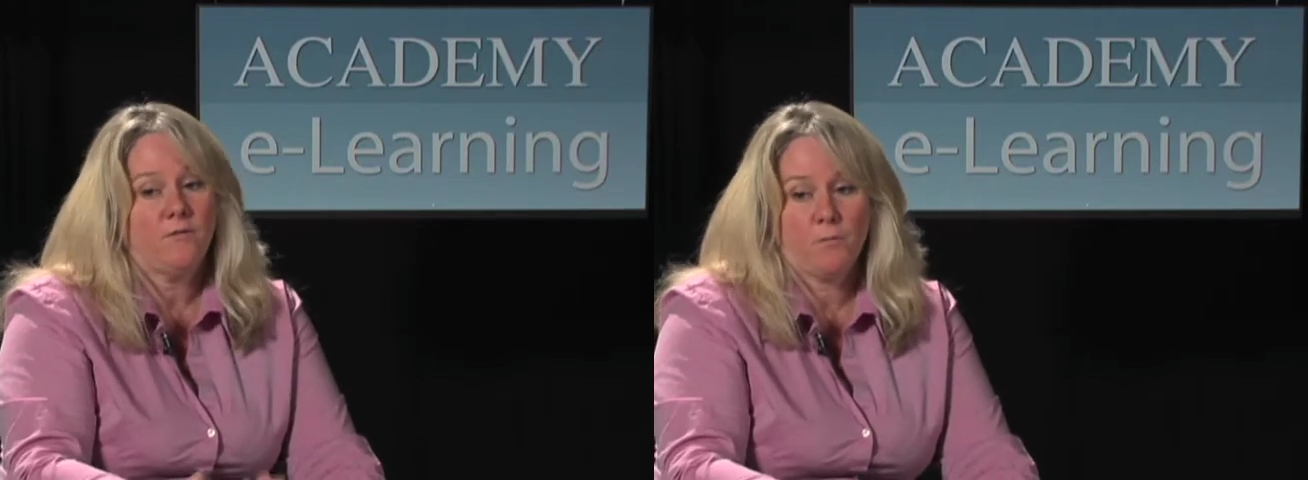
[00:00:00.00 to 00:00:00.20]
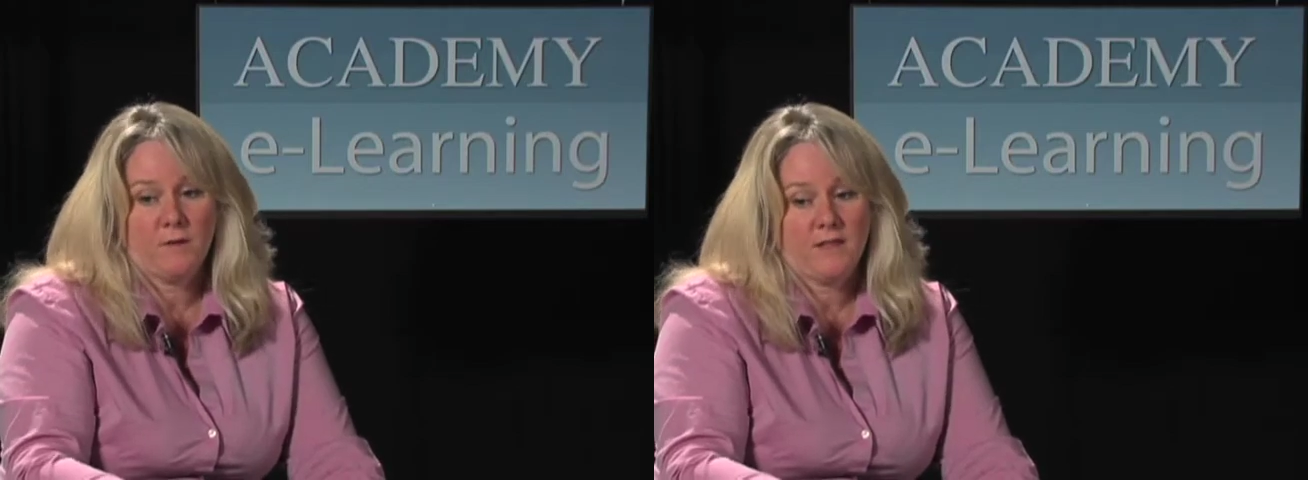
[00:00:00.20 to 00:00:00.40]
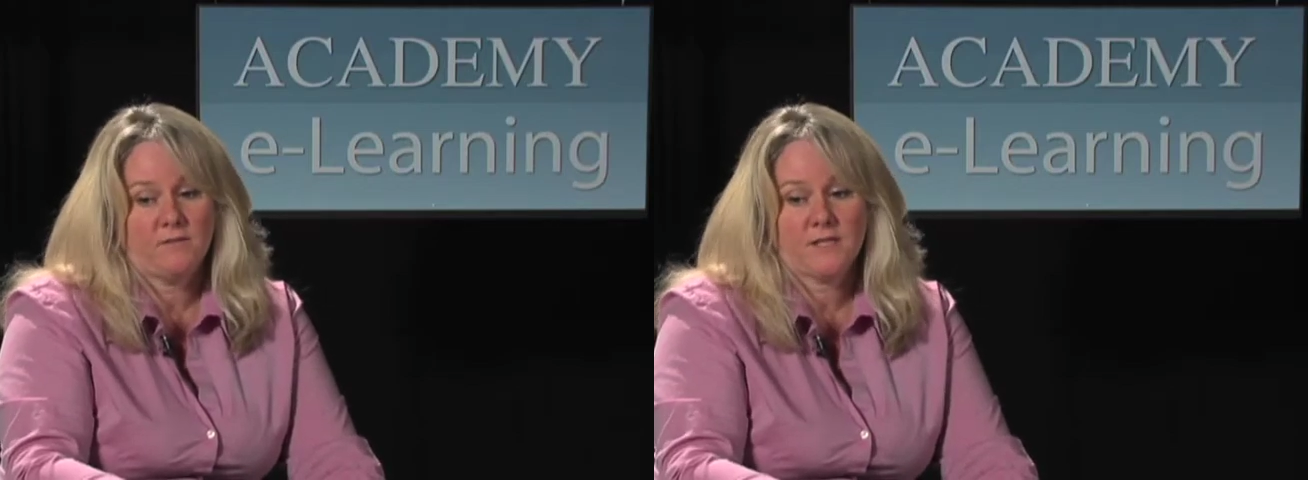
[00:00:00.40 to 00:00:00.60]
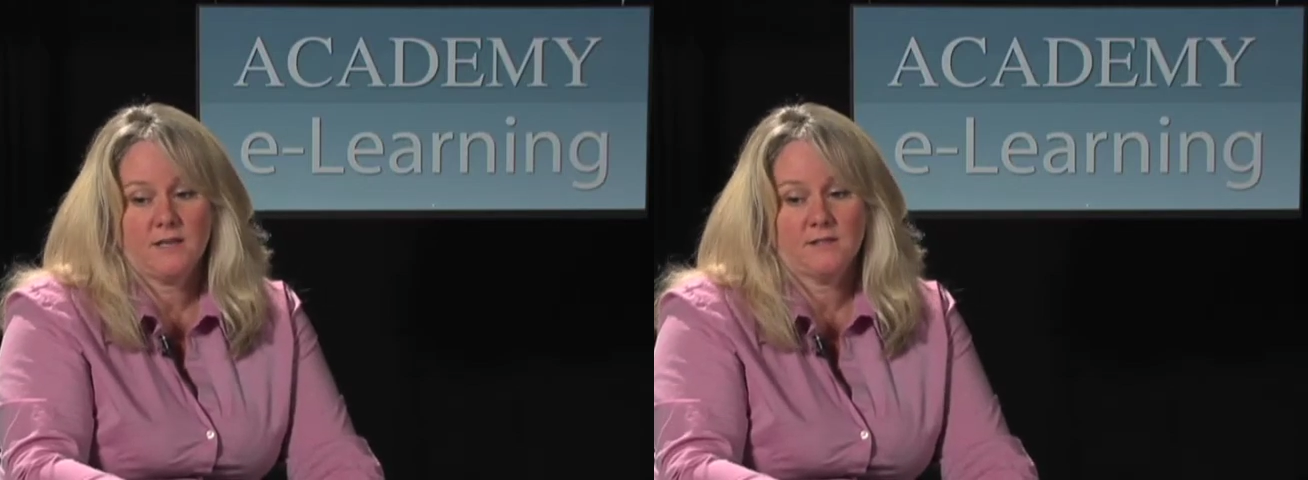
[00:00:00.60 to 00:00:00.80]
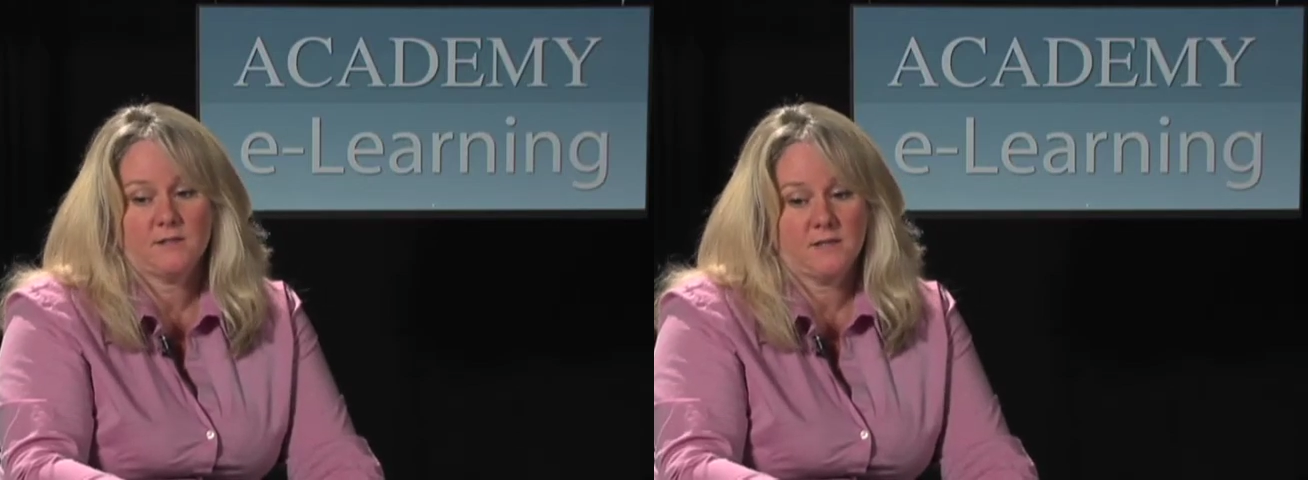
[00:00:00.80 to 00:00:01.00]
from what they've said
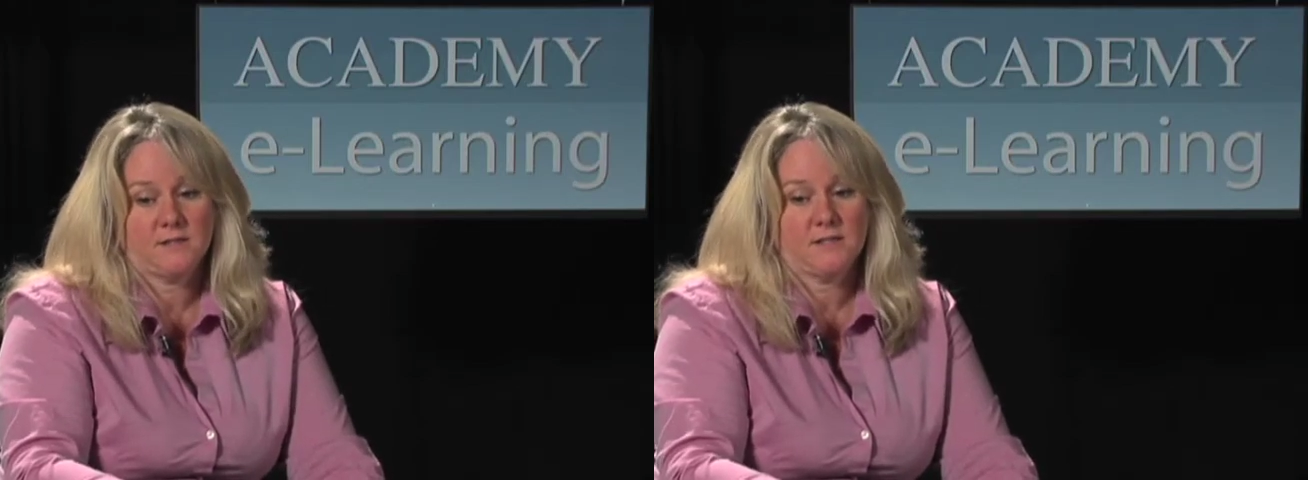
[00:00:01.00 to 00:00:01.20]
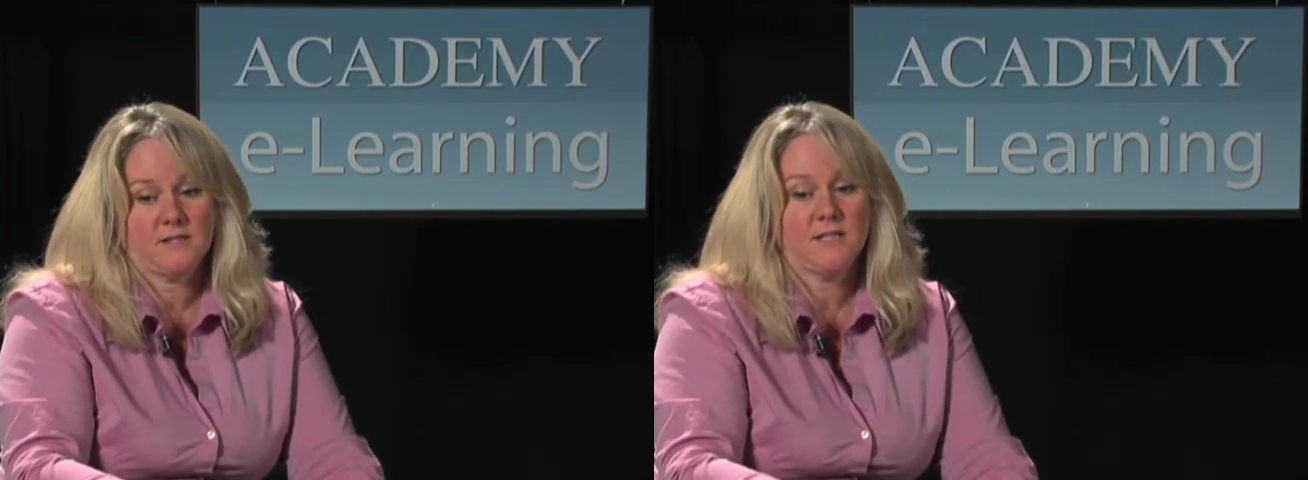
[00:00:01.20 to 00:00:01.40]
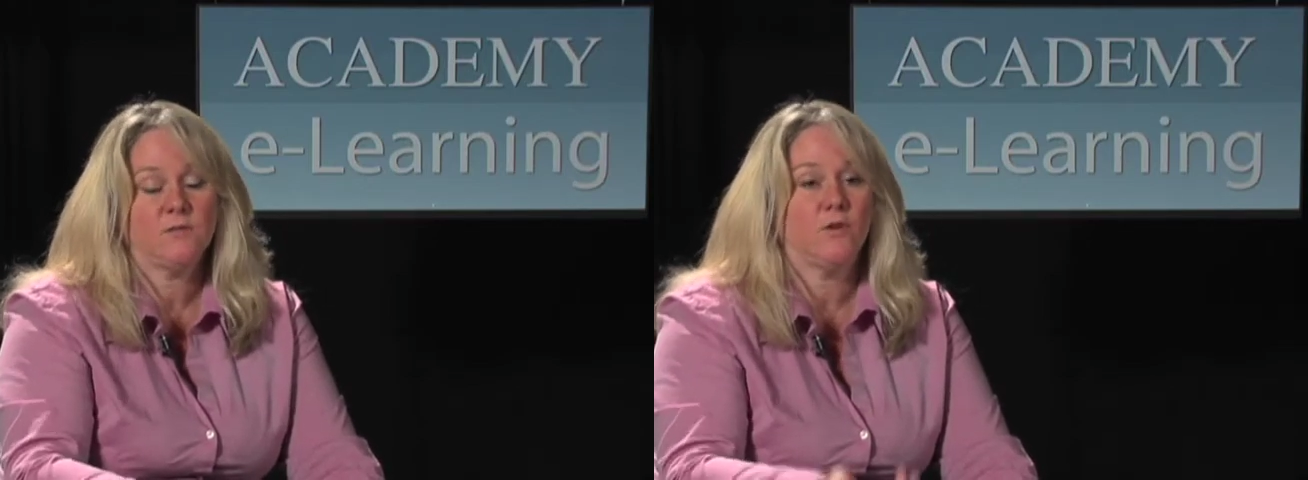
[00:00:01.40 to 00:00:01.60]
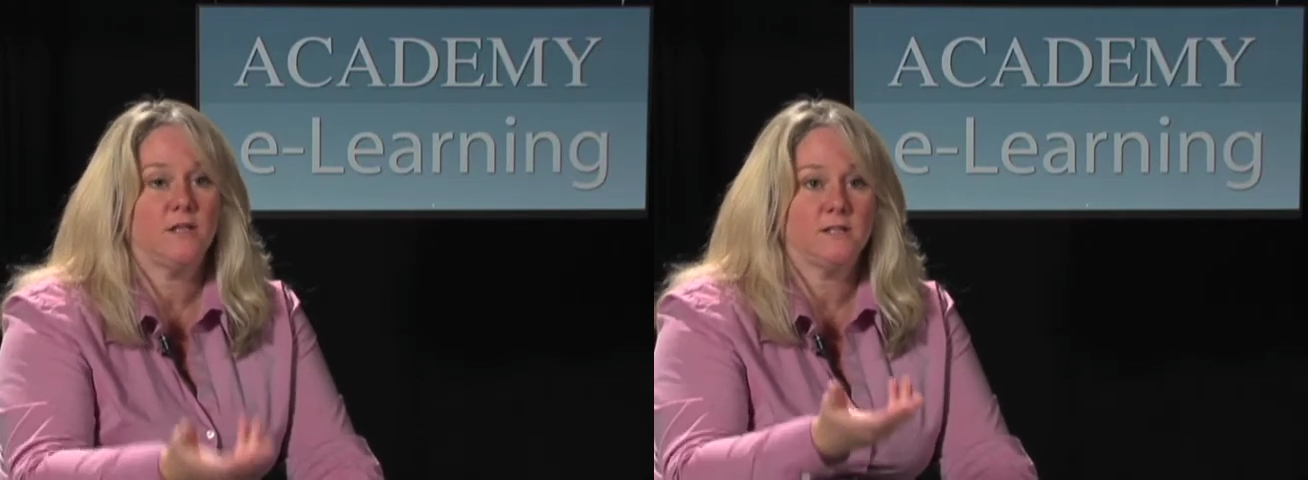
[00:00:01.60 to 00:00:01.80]
it's successful,